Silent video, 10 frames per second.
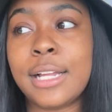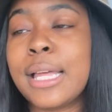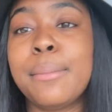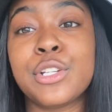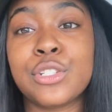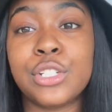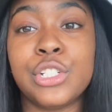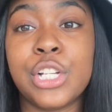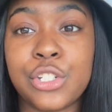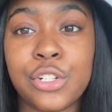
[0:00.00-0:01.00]
that much is going to
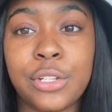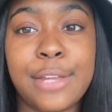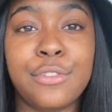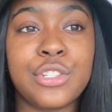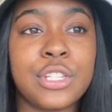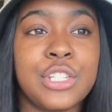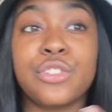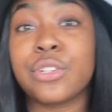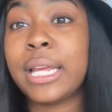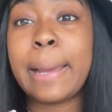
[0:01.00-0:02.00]
change in your life. It's
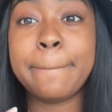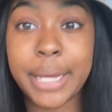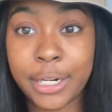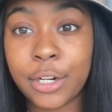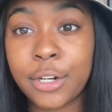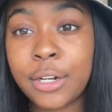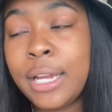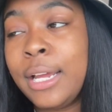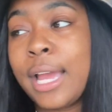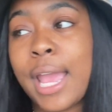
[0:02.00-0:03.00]
just going to get better,
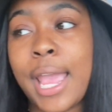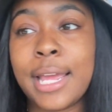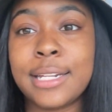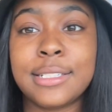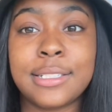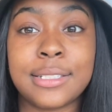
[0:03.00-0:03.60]
and